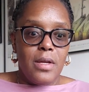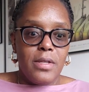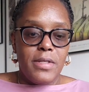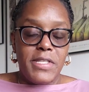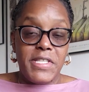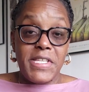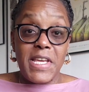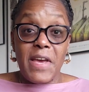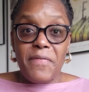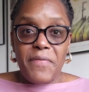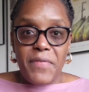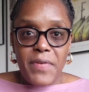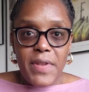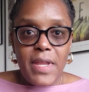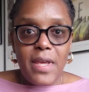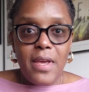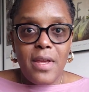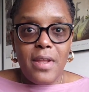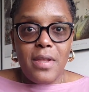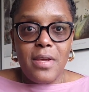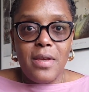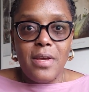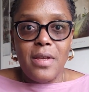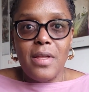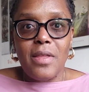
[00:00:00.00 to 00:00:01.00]

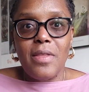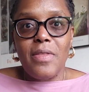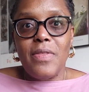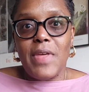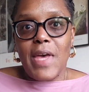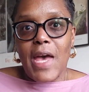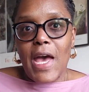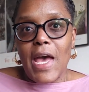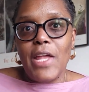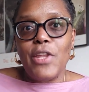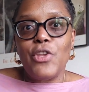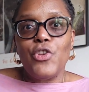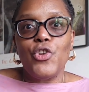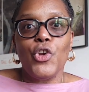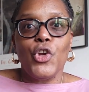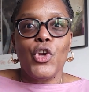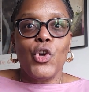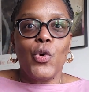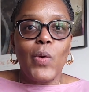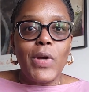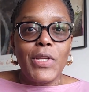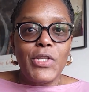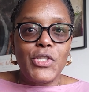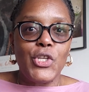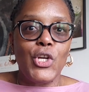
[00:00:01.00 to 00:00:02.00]
definite that you're
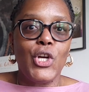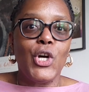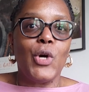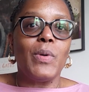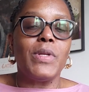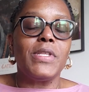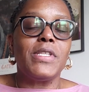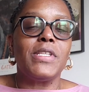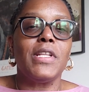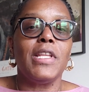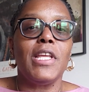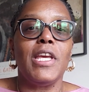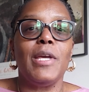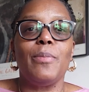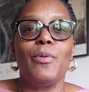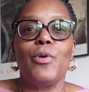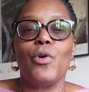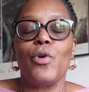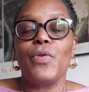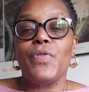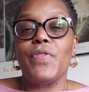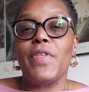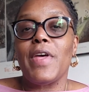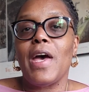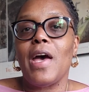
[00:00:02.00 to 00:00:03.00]
going to go into labor
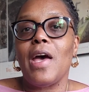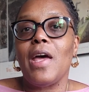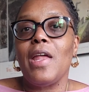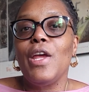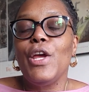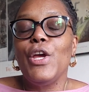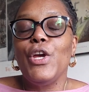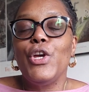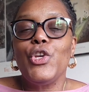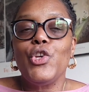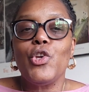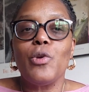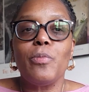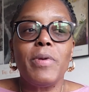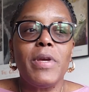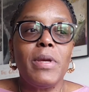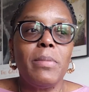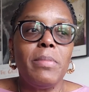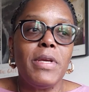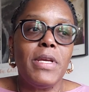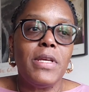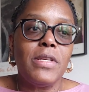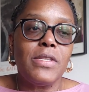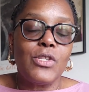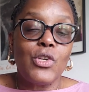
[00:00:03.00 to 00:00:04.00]
or that your
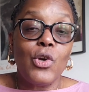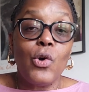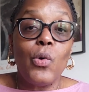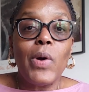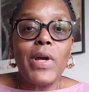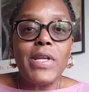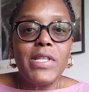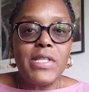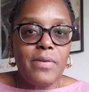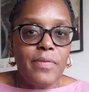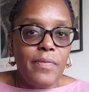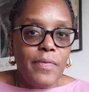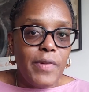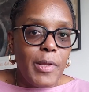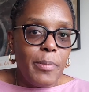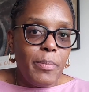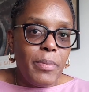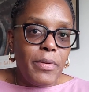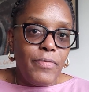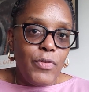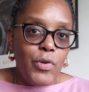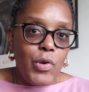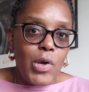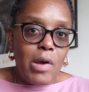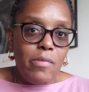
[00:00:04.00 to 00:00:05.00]
baby is going to flip
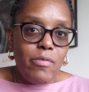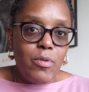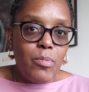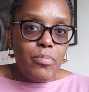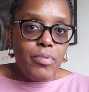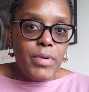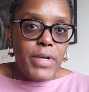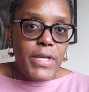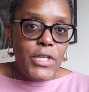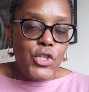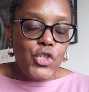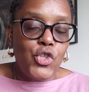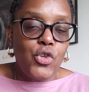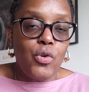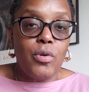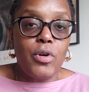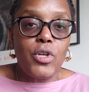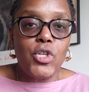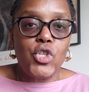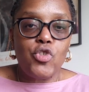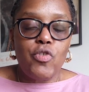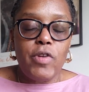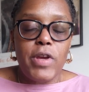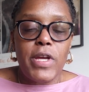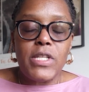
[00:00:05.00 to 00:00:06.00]
if you have a breech or a
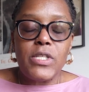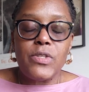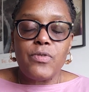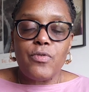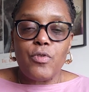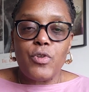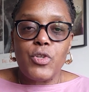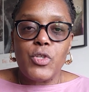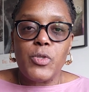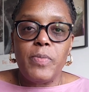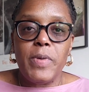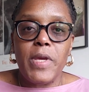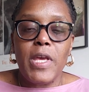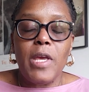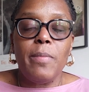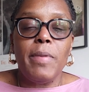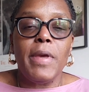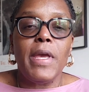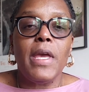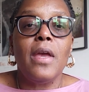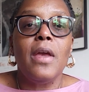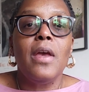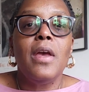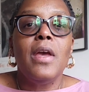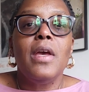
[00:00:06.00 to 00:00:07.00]
transverse
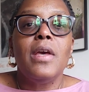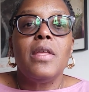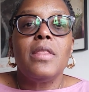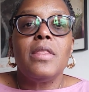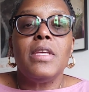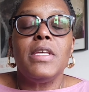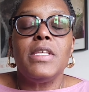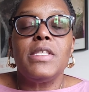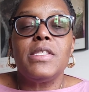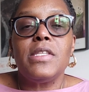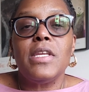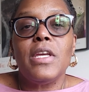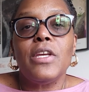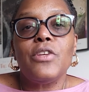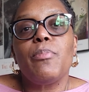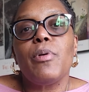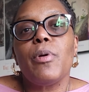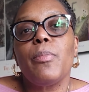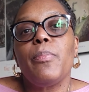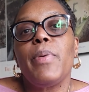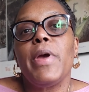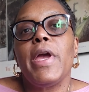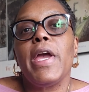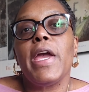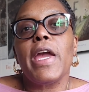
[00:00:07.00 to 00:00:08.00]
baby. These things
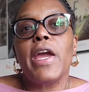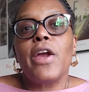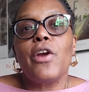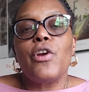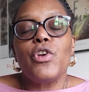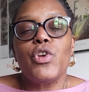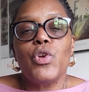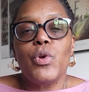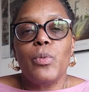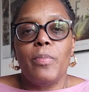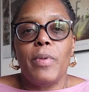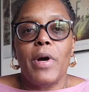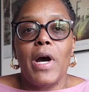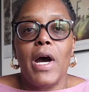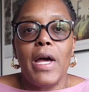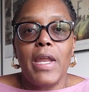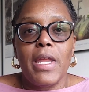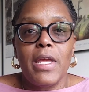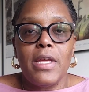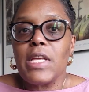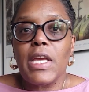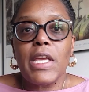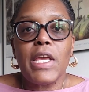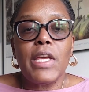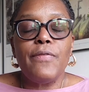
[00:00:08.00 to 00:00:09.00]
prepare your
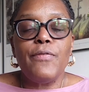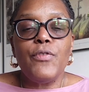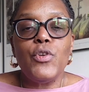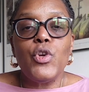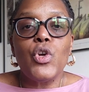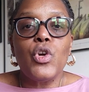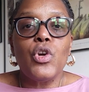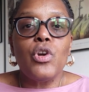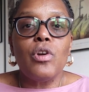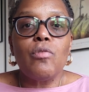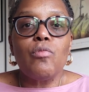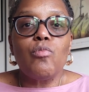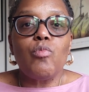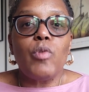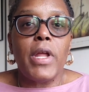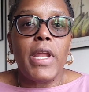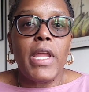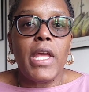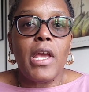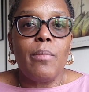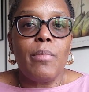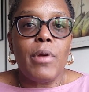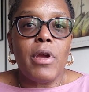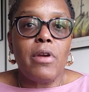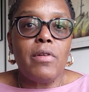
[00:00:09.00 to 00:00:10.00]
body. Like if you're
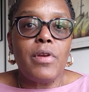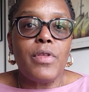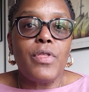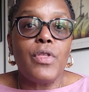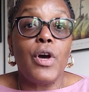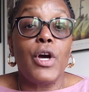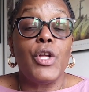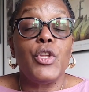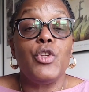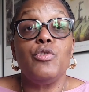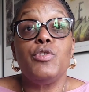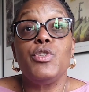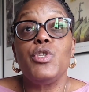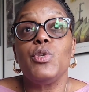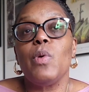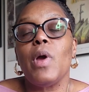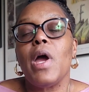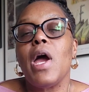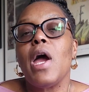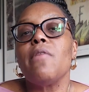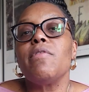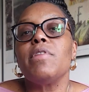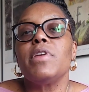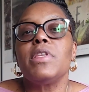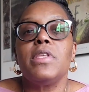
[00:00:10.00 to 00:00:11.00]
running a marathon, you do
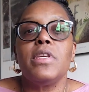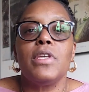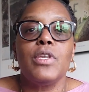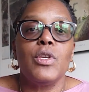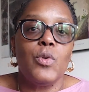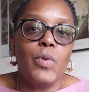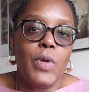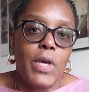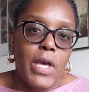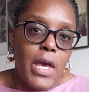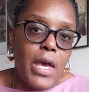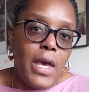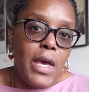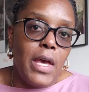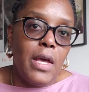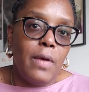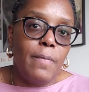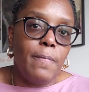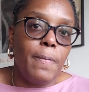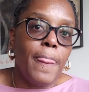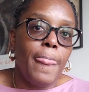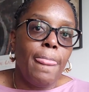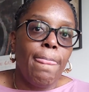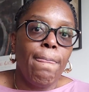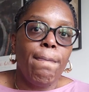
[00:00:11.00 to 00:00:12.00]
everything you
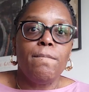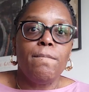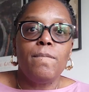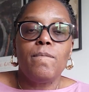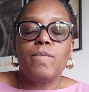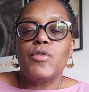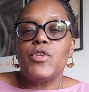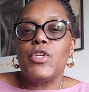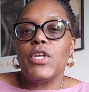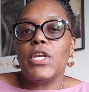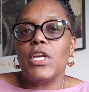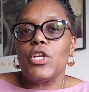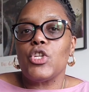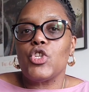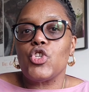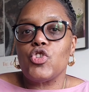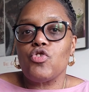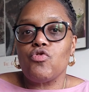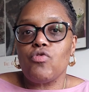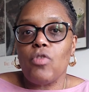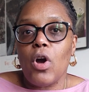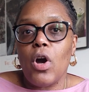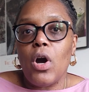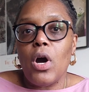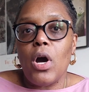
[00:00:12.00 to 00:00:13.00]
can to get
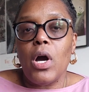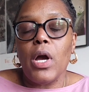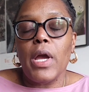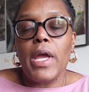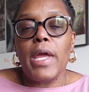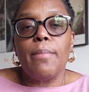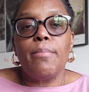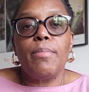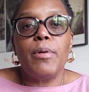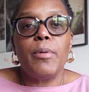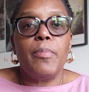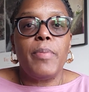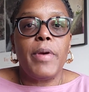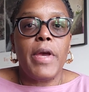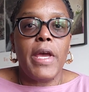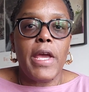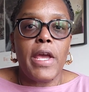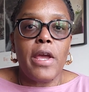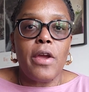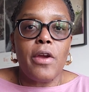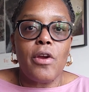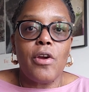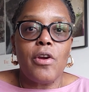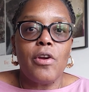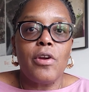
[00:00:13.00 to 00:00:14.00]
strong and
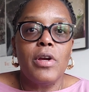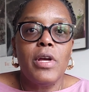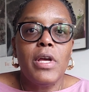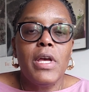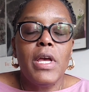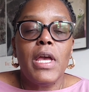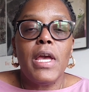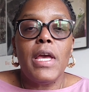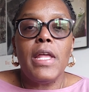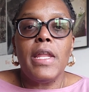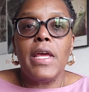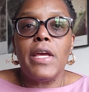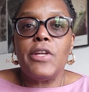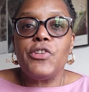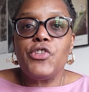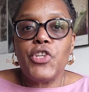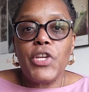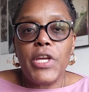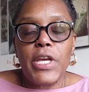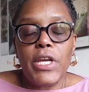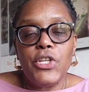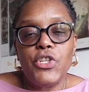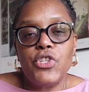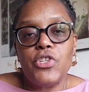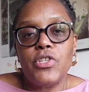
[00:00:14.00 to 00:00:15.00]
prepare and
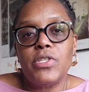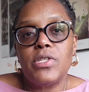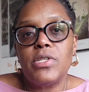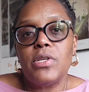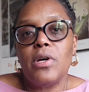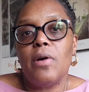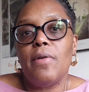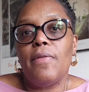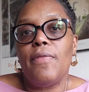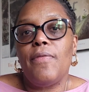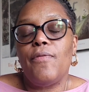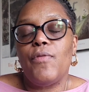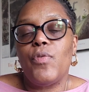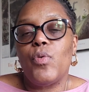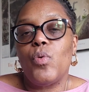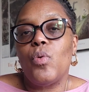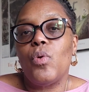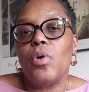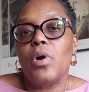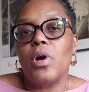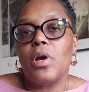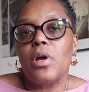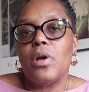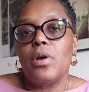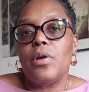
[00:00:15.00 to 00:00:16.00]
educate yourself
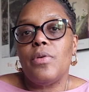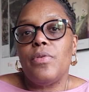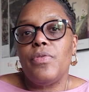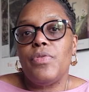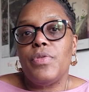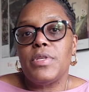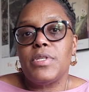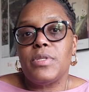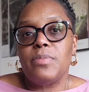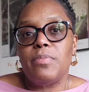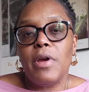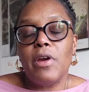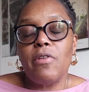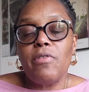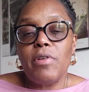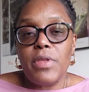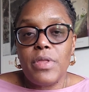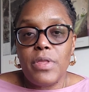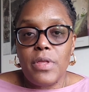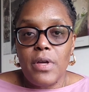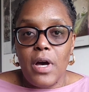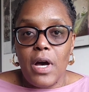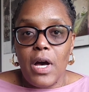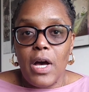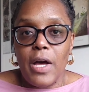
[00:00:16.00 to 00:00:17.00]
for this
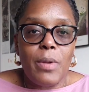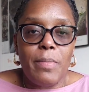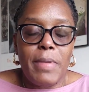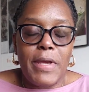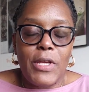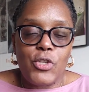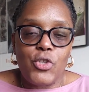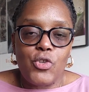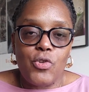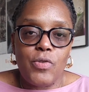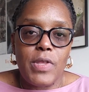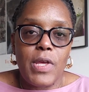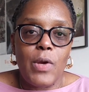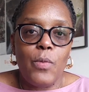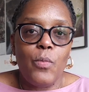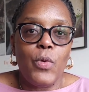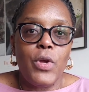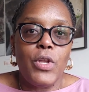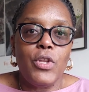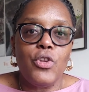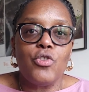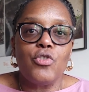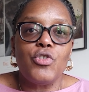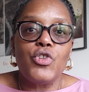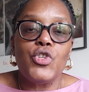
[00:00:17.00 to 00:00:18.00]
marathon. Make sure that
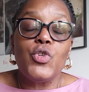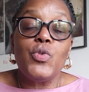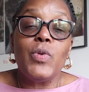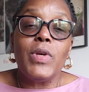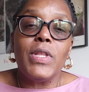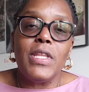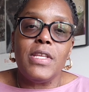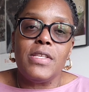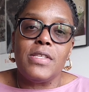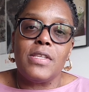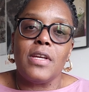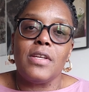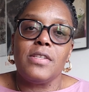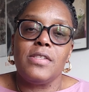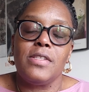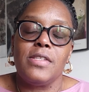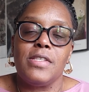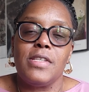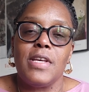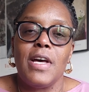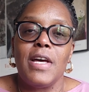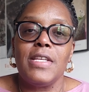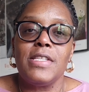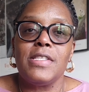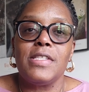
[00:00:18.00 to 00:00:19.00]
when you're doing these
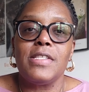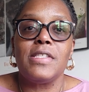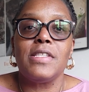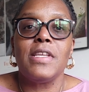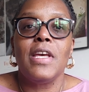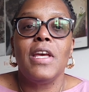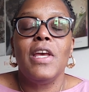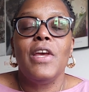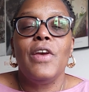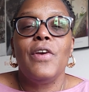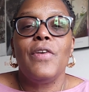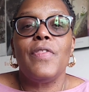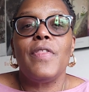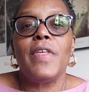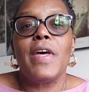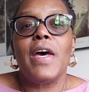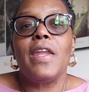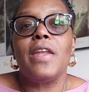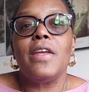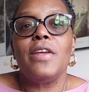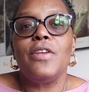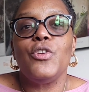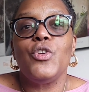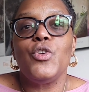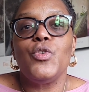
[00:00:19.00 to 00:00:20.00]
exercises that
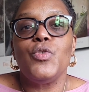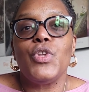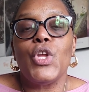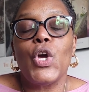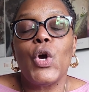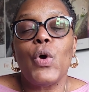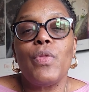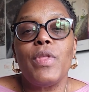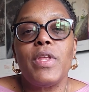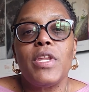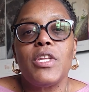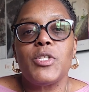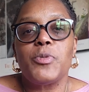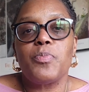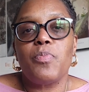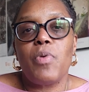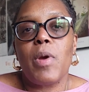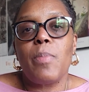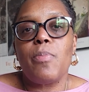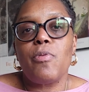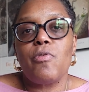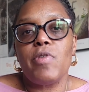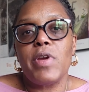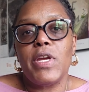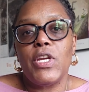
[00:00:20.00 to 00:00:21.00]
you know that it's
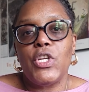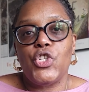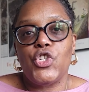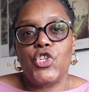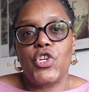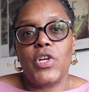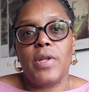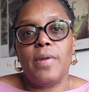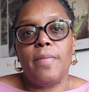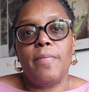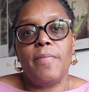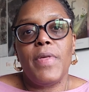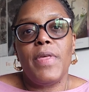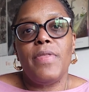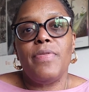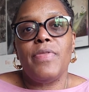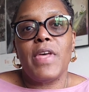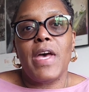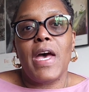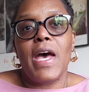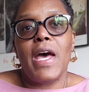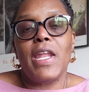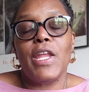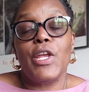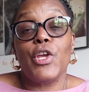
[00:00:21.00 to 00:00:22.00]
preparation and
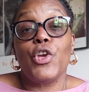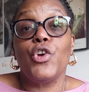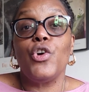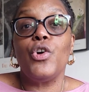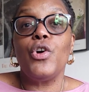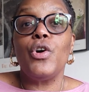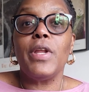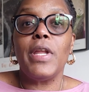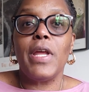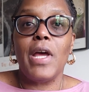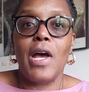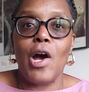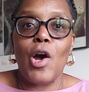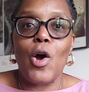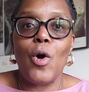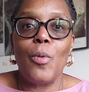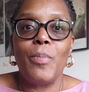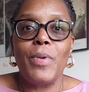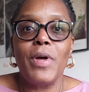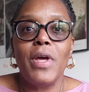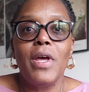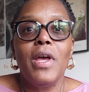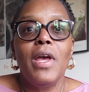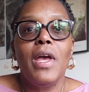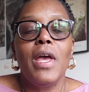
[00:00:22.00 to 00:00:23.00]
that it could help,
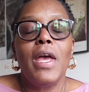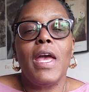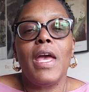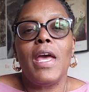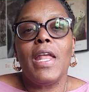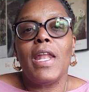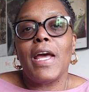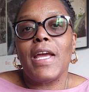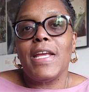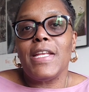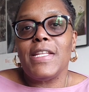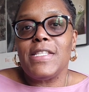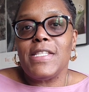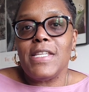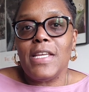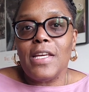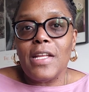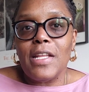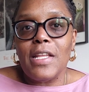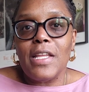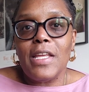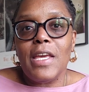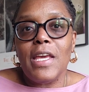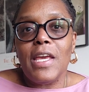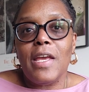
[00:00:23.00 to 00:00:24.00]
and
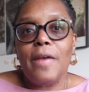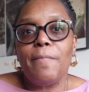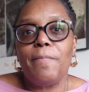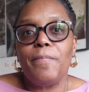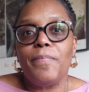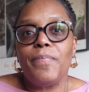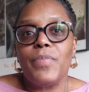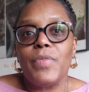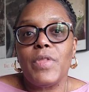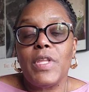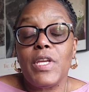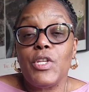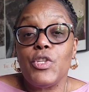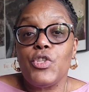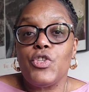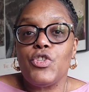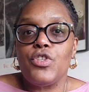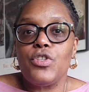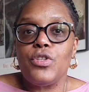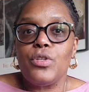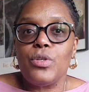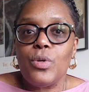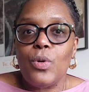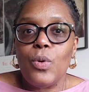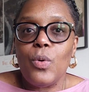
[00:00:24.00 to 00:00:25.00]
ideally they
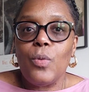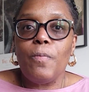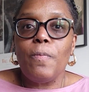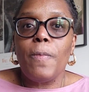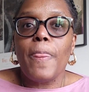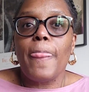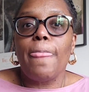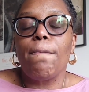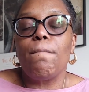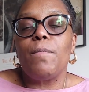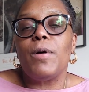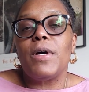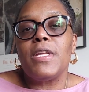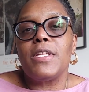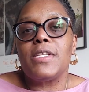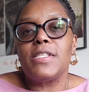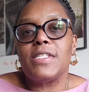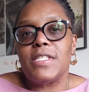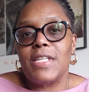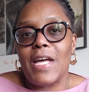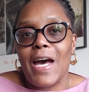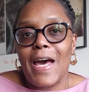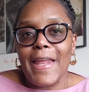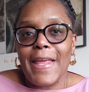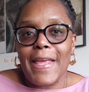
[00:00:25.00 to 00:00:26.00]
do, but it's
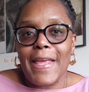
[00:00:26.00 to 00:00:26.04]
not a